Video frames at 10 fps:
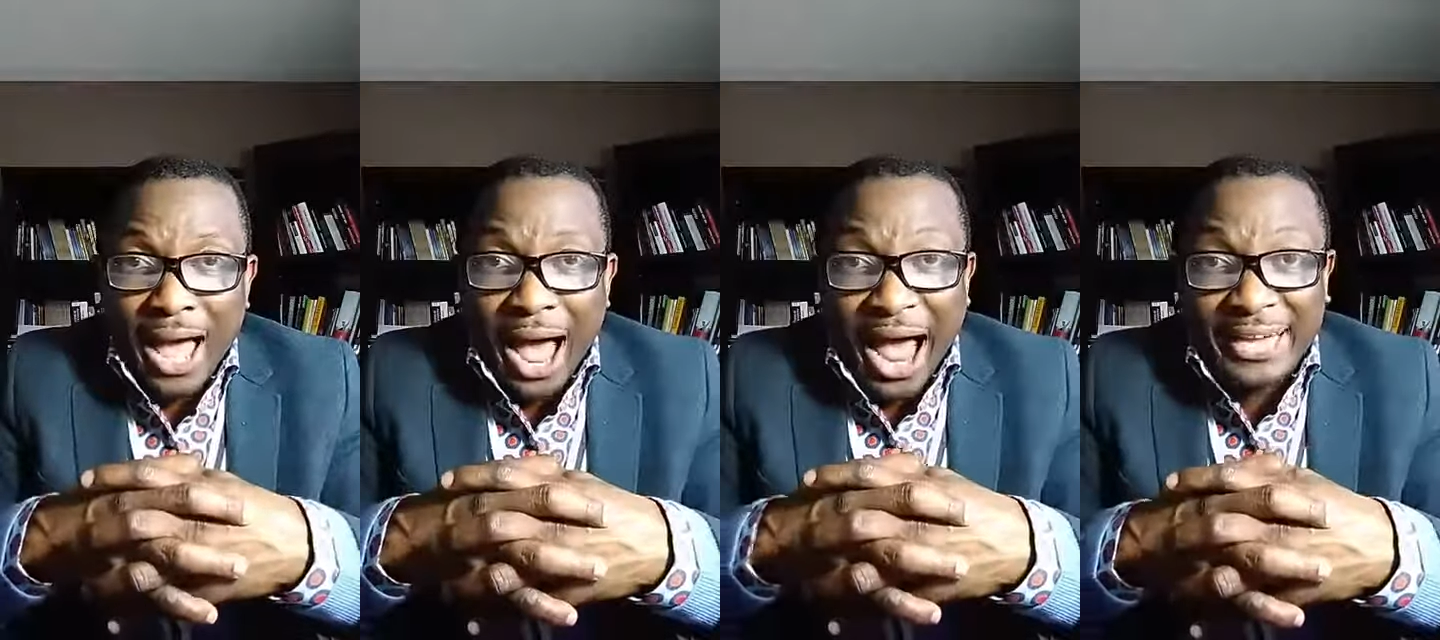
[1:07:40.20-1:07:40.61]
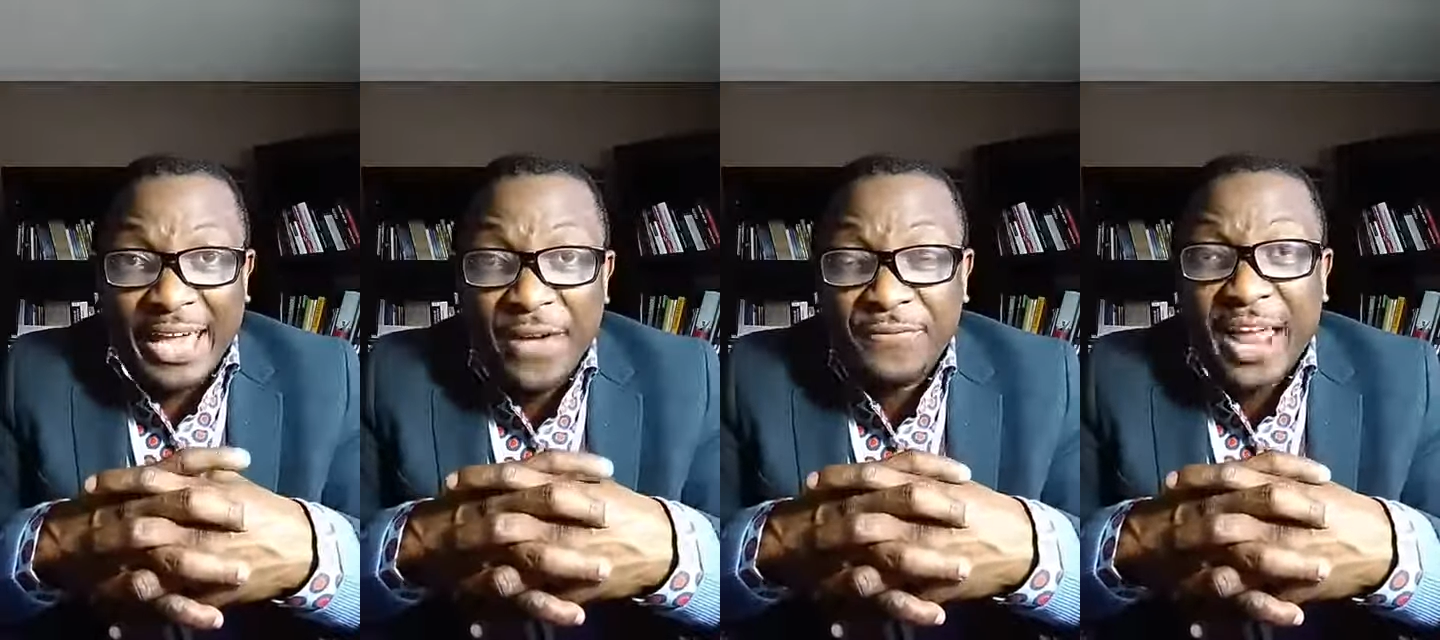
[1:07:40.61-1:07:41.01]
And
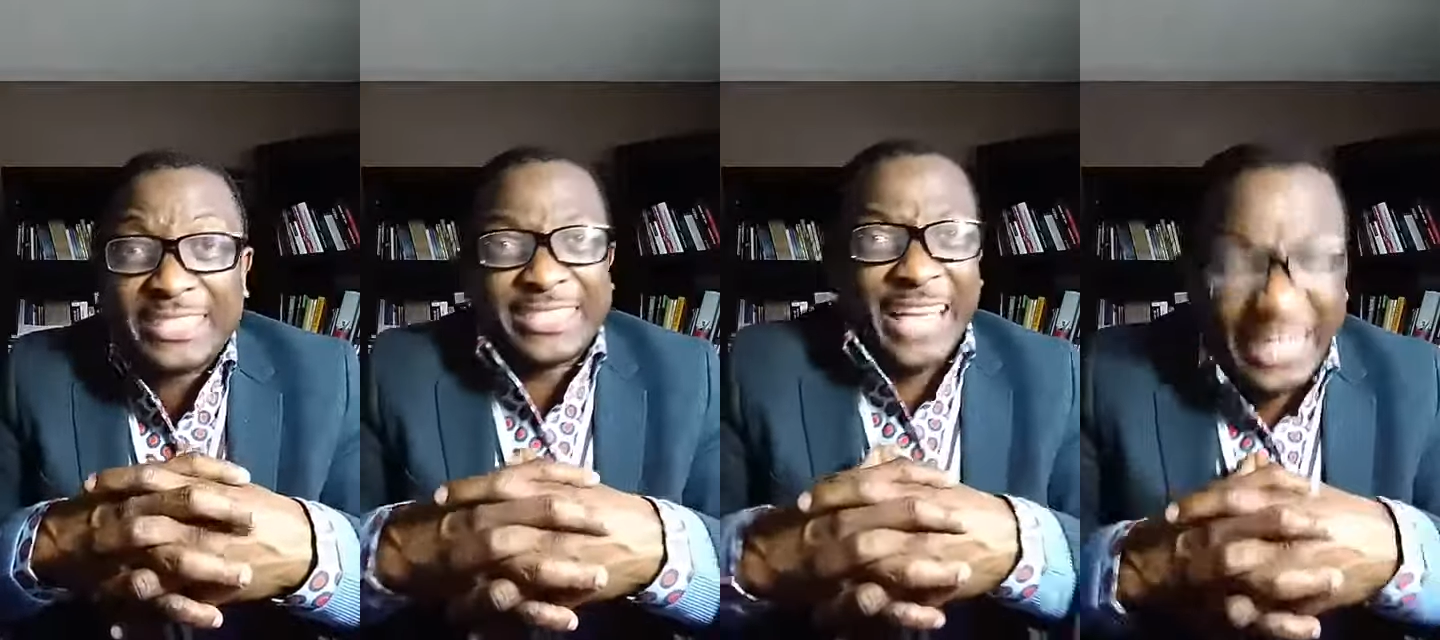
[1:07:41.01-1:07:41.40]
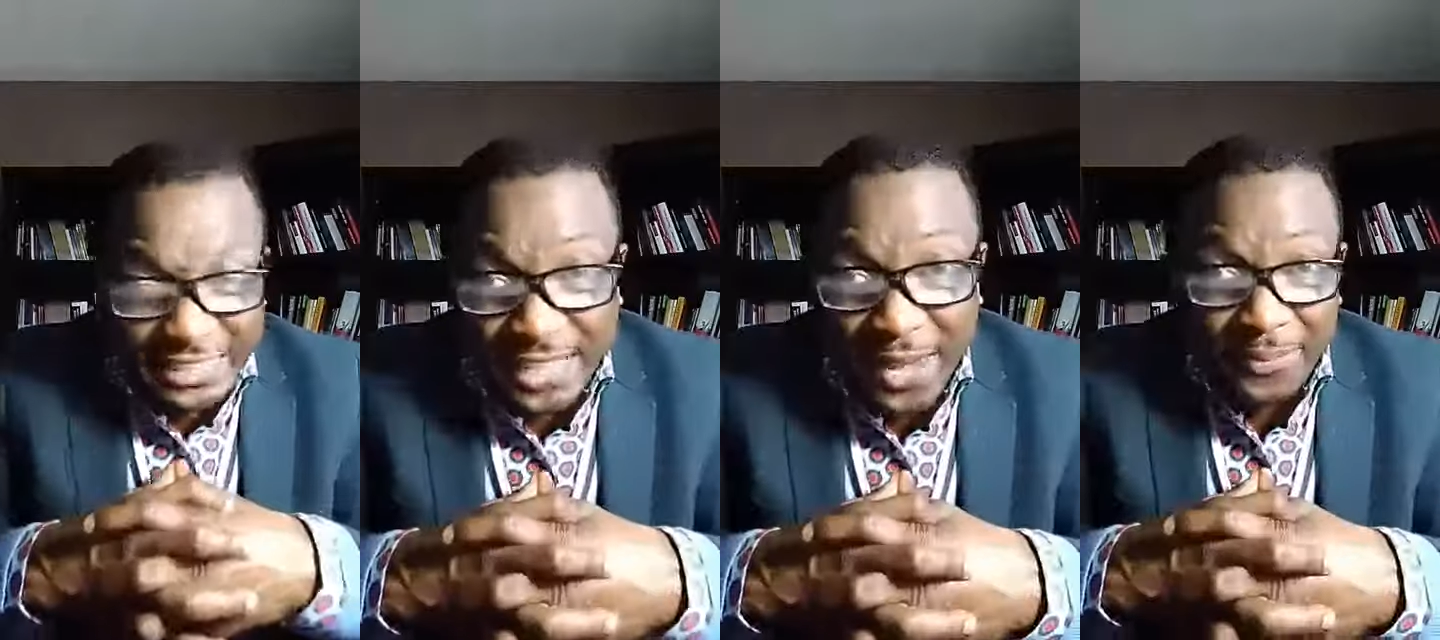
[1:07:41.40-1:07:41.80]
if they
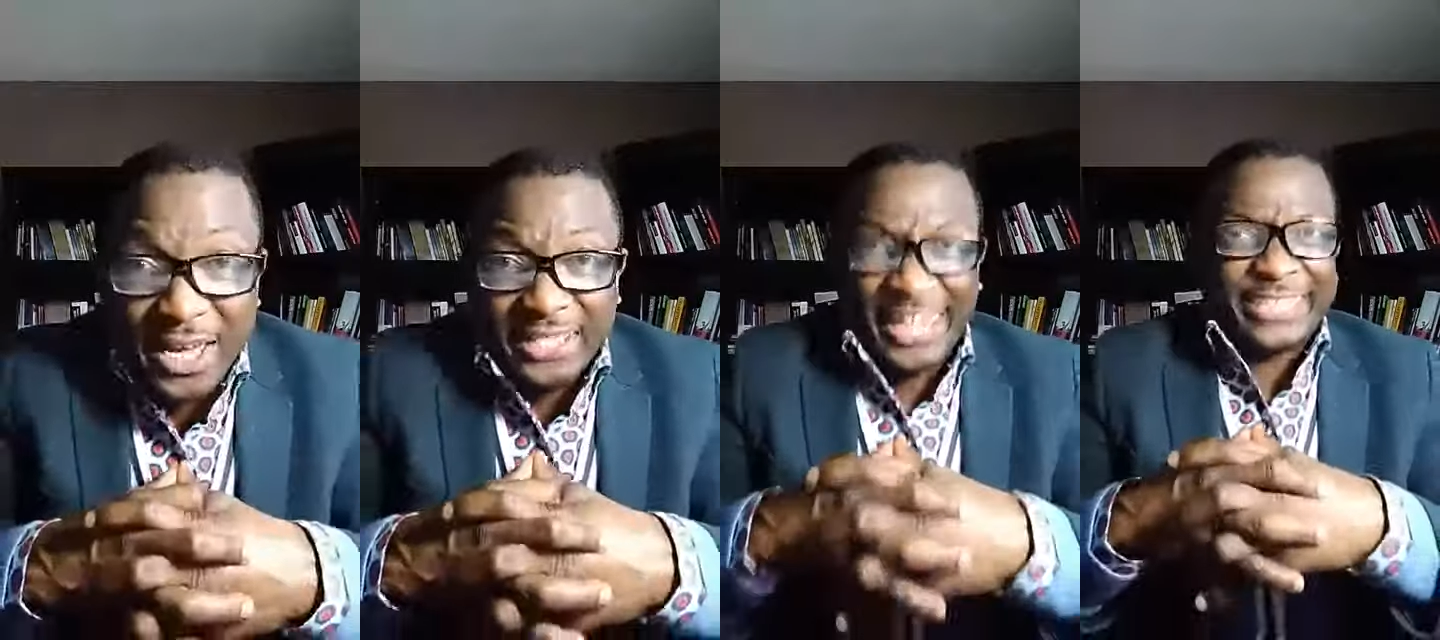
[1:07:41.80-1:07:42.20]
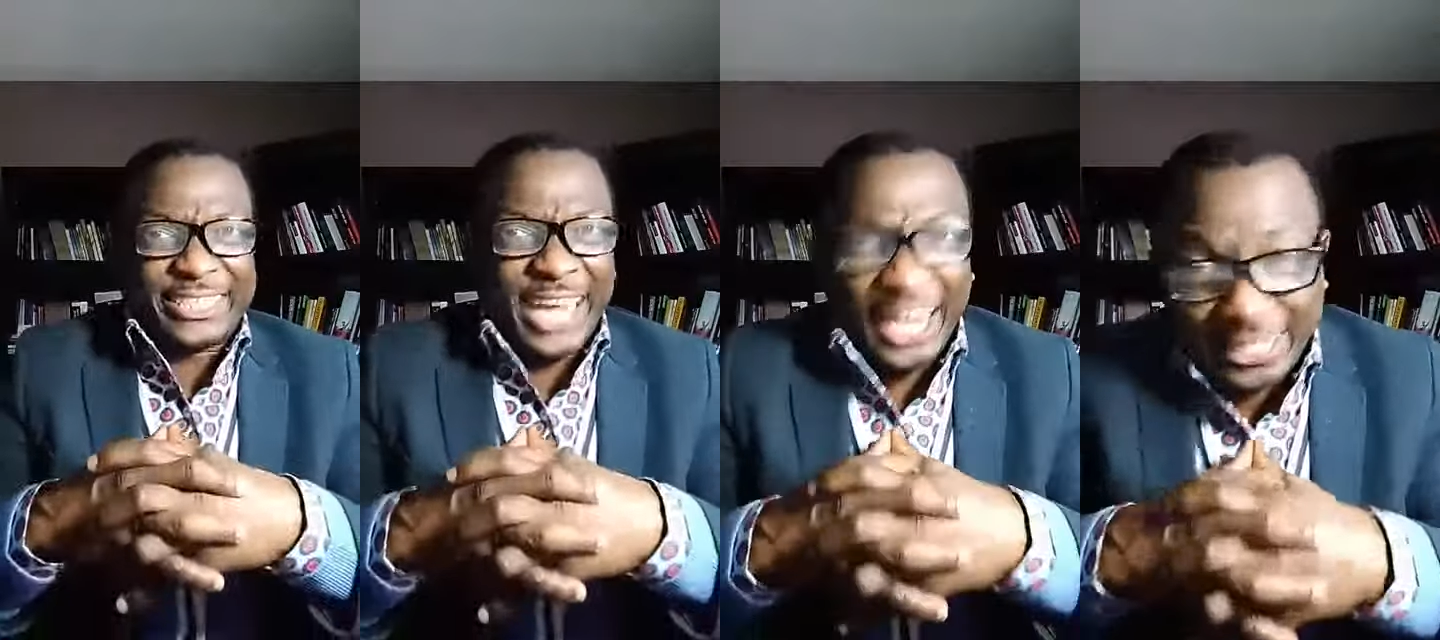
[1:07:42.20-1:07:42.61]
search them, they
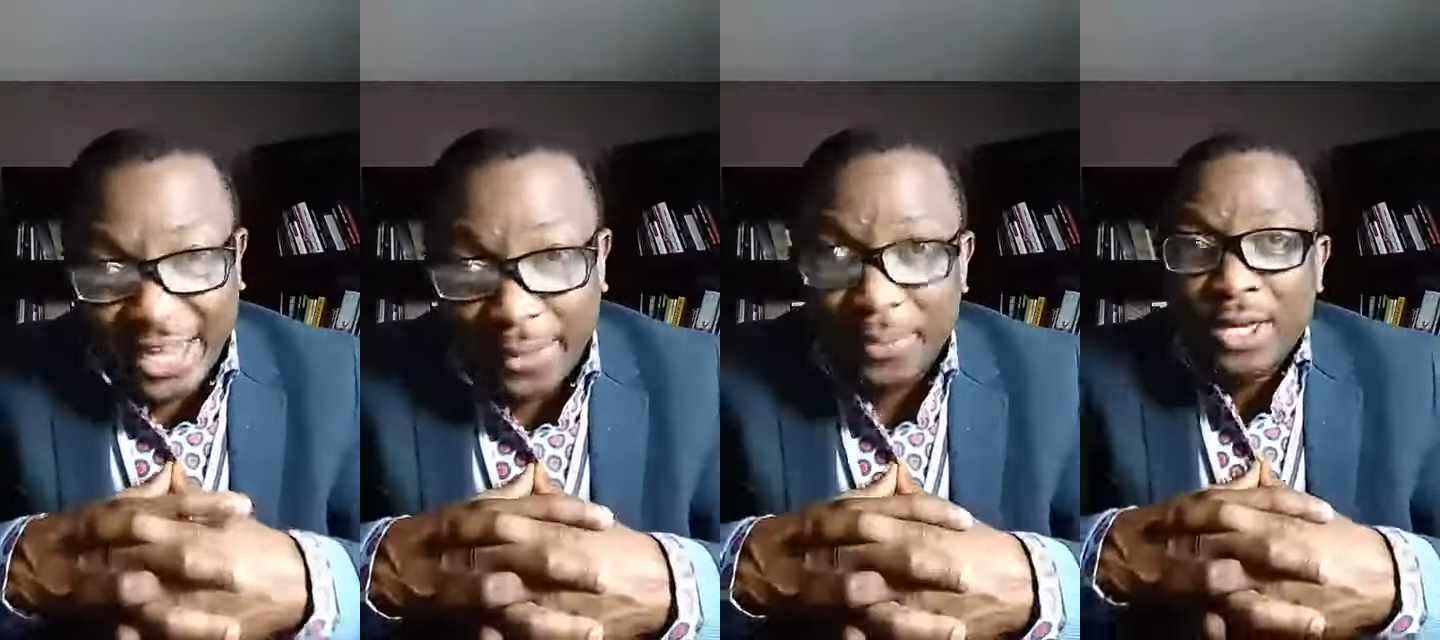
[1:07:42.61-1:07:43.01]
check them,